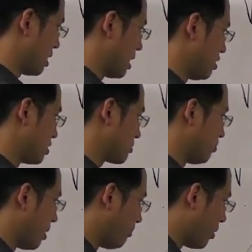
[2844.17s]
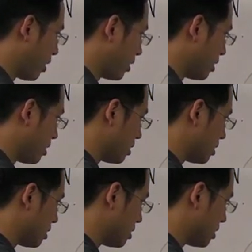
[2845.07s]
and you just bombard it
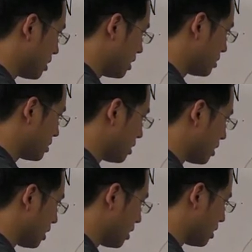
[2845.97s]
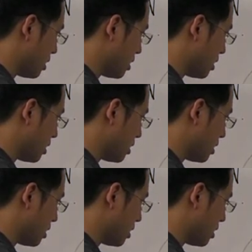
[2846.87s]
end to end